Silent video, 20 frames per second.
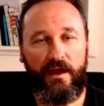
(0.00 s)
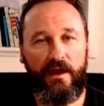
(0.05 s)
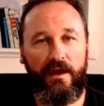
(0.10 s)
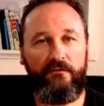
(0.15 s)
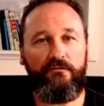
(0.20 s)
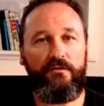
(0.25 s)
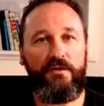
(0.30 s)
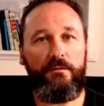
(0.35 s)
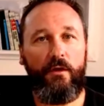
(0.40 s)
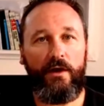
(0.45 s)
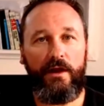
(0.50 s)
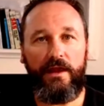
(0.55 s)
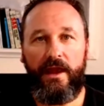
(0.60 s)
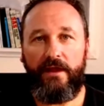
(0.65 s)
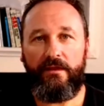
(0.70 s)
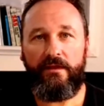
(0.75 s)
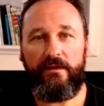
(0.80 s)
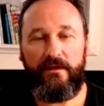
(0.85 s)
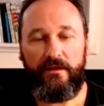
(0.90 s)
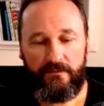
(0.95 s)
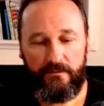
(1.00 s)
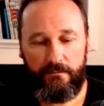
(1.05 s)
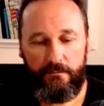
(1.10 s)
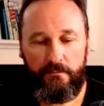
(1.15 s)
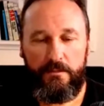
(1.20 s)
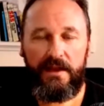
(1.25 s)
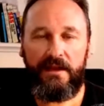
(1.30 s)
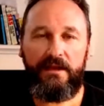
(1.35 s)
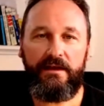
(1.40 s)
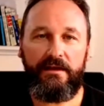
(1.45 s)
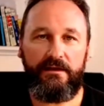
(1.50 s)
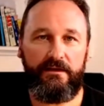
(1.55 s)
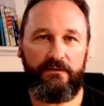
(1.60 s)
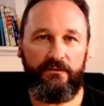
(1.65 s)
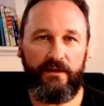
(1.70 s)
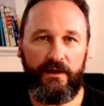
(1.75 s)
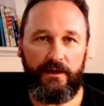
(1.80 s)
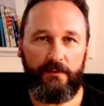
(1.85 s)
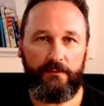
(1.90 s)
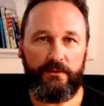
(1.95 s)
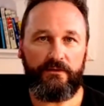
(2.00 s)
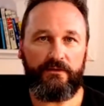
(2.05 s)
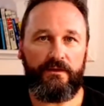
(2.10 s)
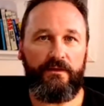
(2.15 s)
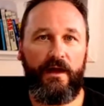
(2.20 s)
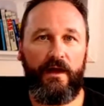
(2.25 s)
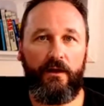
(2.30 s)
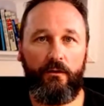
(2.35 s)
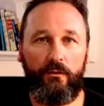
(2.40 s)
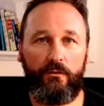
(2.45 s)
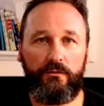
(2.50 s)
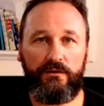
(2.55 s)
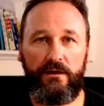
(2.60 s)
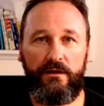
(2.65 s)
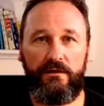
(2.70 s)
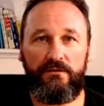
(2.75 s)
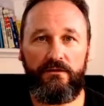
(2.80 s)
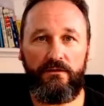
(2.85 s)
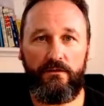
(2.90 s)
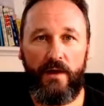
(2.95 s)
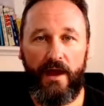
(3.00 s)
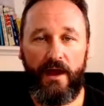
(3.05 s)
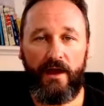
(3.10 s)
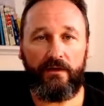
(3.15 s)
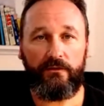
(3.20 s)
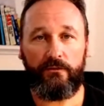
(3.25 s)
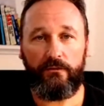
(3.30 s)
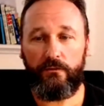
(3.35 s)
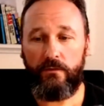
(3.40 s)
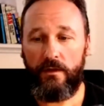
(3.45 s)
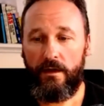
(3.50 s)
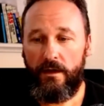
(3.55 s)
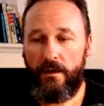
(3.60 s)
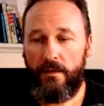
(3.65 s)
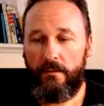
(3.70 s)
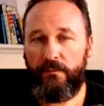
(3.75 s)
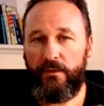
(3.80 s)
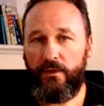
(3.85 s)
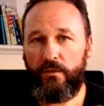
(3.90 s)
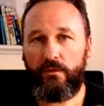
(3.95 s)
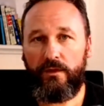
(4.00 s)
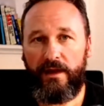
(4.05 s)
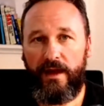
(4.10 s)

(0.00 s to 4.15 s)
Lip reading: Everybody out there, there's a million developers, and they'll all teach you how to build an